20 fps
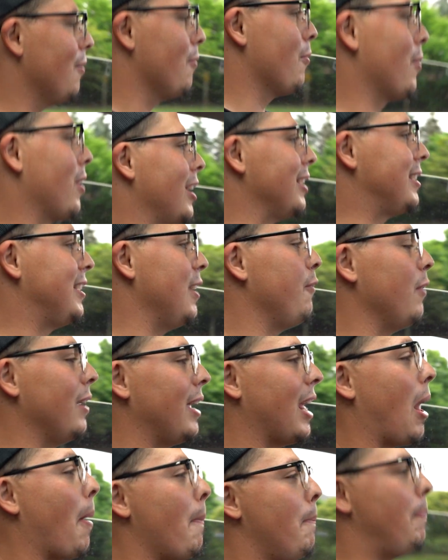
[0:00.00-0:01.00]
We're gonna see if we can
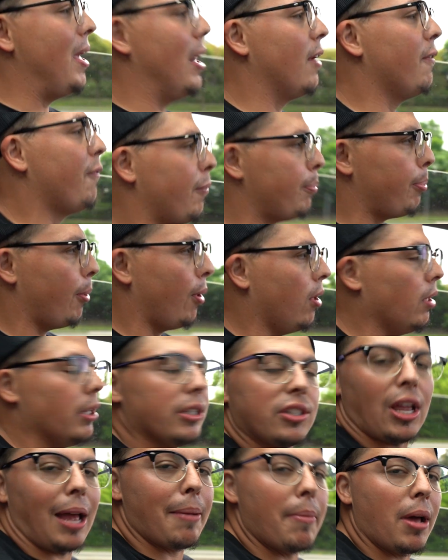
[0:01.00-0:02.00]
get a bit of pull,
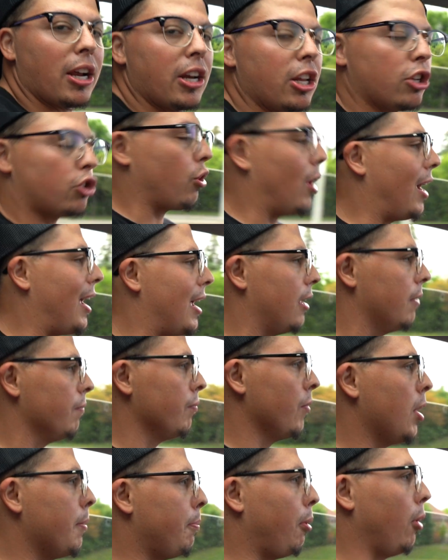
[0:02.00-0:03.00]
so I'm not gonna try
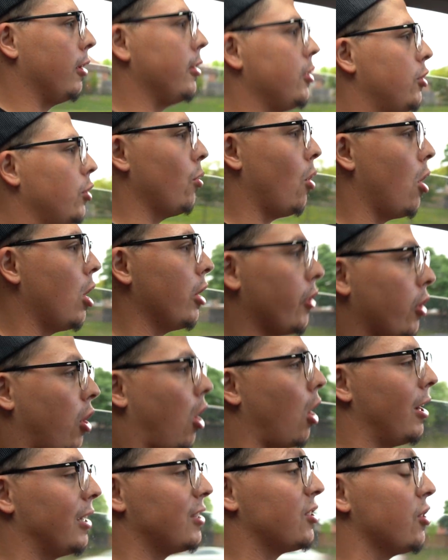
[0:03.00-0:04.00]
pulling too hard. The
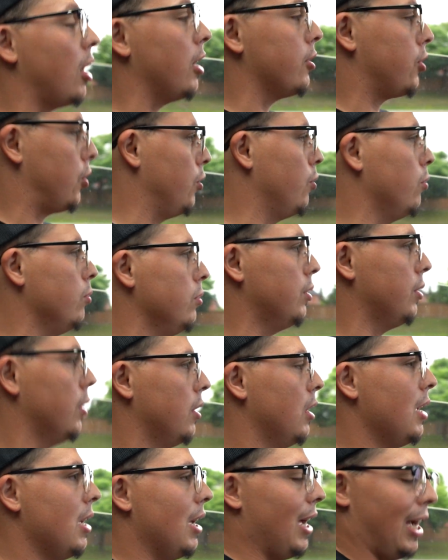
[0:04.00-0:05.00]
car is not tuned,
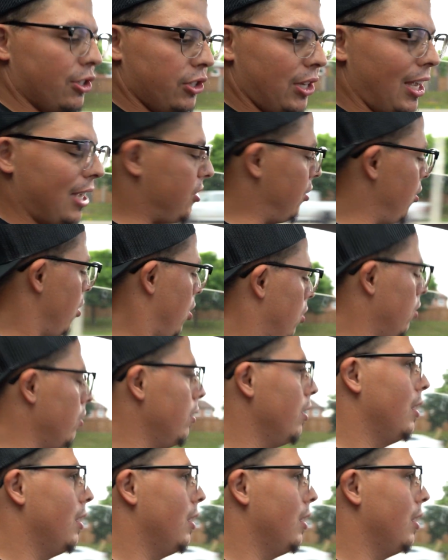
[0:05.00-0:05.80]
as you guys know.